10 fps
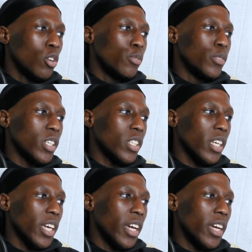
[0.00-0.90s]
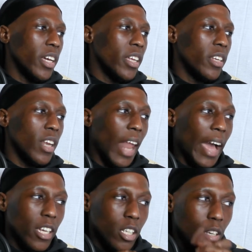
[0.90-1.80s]
who's this again?
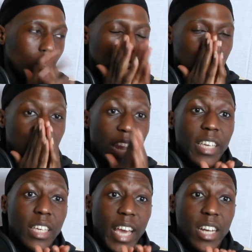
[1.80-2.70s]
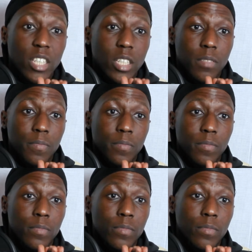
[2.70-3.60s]
Like, uh, Jackie Kennedy
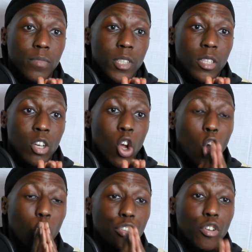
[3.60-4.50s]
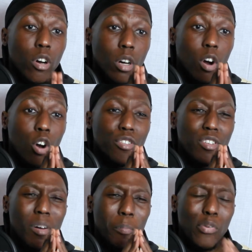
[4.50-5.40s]
on the on
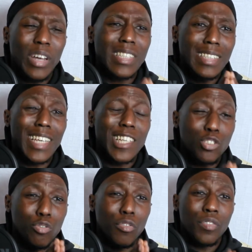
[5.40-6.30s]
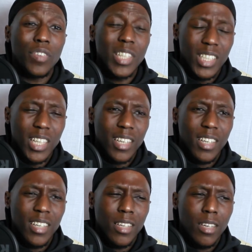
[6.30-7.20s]
the presidential visit
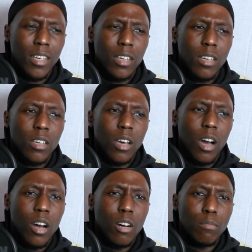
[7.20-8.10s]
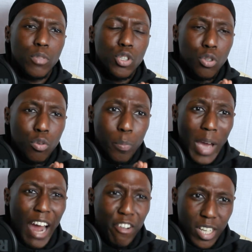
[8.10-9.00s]
um to
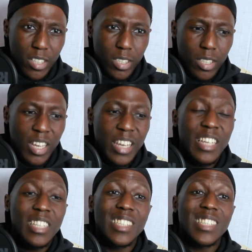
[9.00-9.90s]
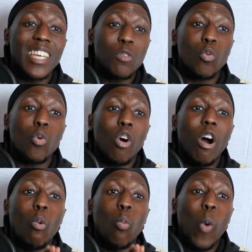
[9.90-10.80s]
Paris. She wore
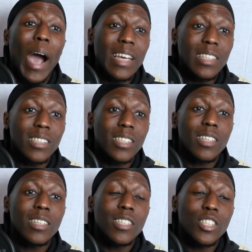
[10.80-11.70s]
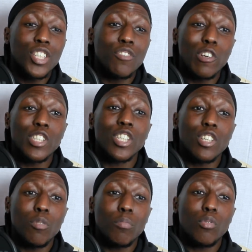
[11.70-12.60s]
a white
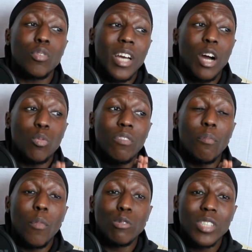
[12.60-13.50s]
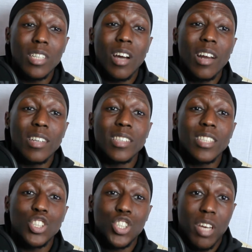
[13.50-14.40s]
Givenchy ball gown with multi-colored
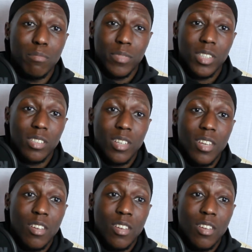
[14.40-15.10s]
gems